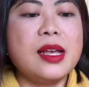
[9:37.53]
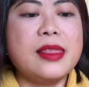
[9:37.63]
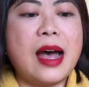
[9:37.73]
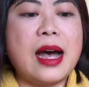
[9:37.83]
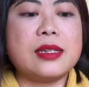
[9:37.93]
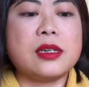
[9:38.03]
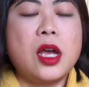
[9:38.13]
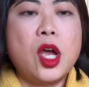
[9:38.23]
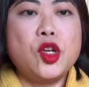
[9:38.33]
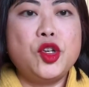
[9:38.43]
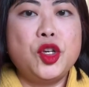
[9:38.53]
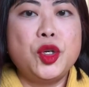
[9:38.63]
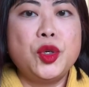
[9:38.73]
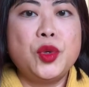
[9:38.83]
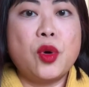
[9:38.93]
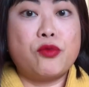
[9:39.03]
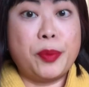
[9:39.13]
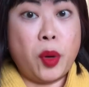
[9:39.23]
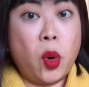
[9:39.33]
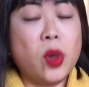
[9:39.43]
that you
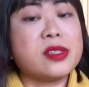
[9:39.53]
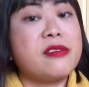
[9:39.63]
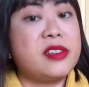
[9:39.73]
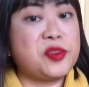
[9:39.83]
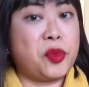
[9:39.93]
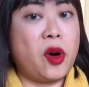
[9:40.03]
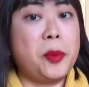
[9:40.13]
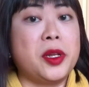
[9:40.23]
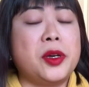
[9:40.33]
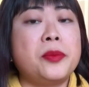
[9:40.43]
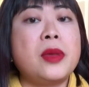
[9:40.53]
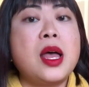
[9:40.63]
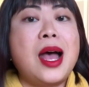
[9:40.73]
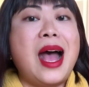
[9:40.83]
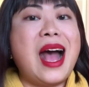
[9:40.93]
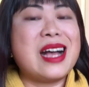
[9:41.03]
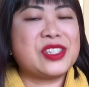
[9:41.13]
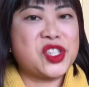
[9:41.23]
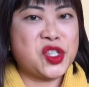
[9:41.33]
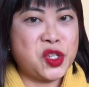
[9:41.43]
report this problem as
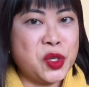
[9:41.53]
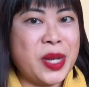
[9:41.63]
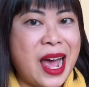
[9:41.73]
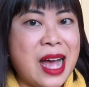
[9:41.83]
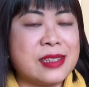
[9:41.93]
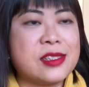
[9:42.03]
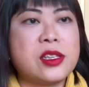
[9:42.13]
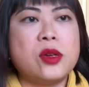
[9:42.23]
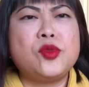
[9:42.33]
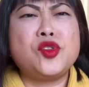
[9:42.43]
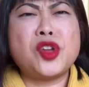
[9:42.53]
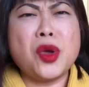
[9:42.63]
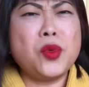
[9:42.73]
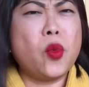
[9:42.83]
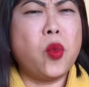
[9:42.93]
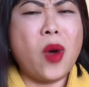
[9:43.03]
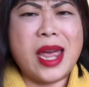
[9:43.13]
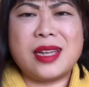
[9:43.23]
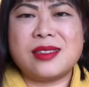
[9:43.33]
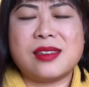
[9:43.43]
soon as. So don't
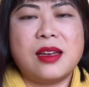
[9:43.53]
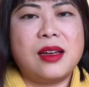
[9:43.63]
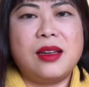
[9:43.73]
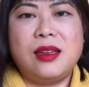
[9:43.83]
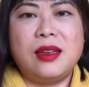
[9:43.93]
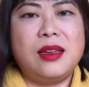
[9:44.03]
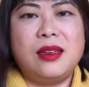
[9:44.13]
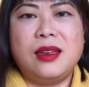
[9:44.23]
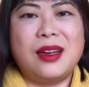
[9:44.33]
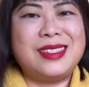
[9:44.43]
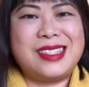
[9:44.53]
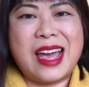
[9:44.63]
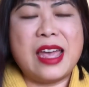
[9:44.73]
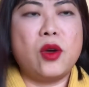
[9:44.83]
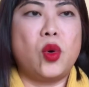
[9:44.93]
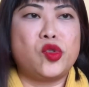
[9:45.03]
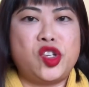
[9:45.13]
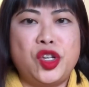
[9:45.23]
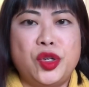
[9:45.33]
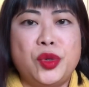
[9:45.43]
wait a day or
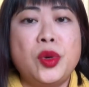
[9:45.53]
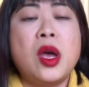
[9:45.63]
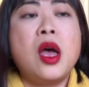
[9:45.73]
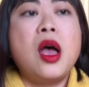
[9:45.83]
two.